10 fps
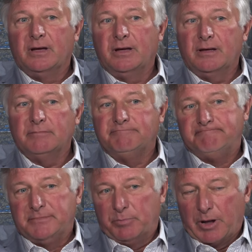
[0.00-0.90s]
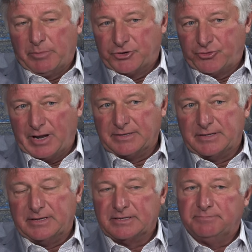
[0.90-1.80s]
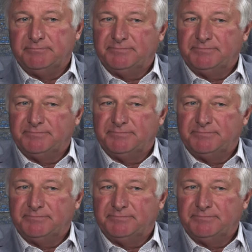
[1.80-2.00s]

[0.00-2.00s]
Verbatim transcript: um, the public transit is